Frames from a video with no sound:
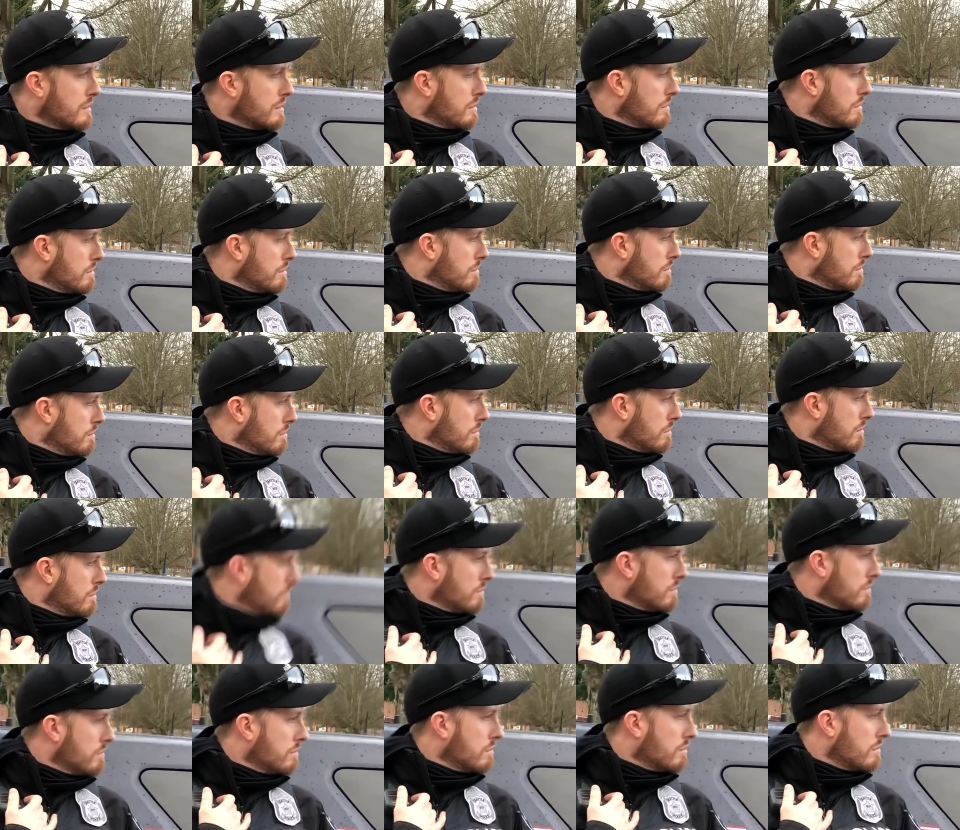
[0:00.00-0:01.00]

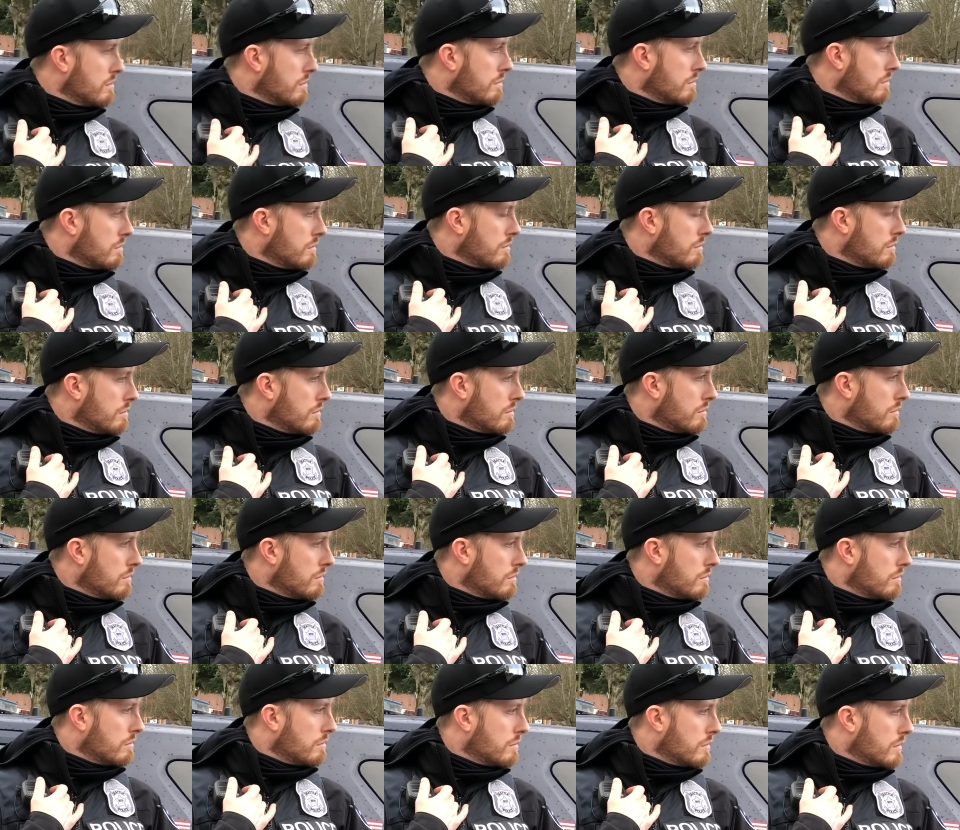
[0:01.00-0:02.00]

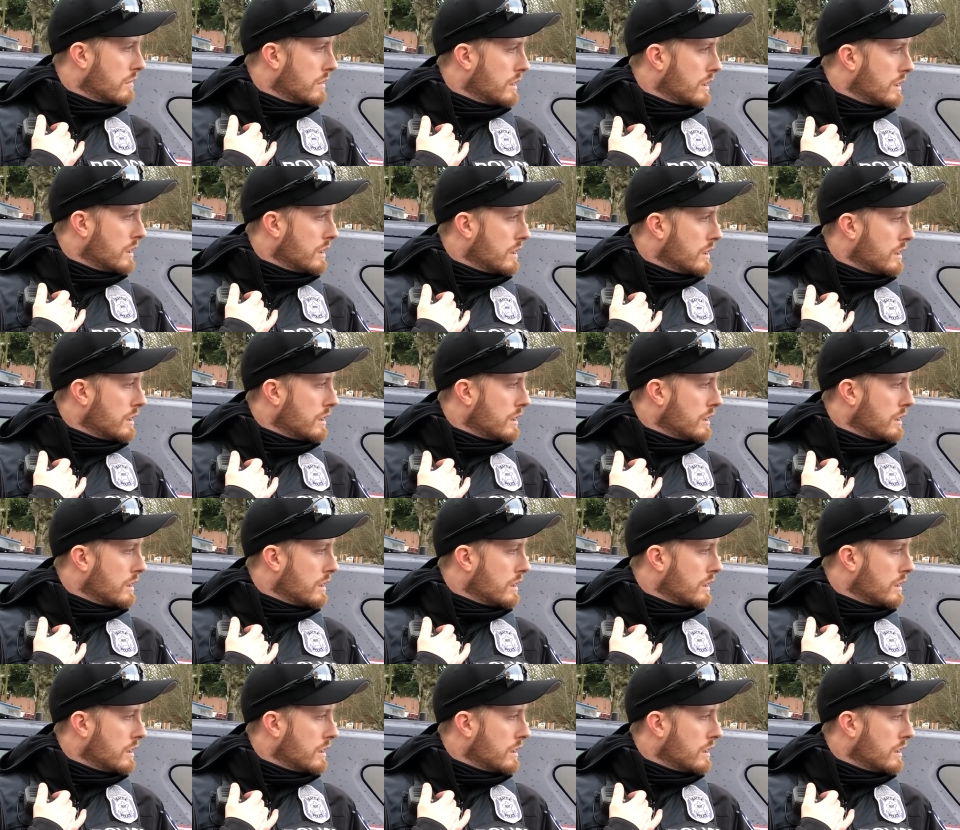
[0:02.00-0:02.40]
(silence)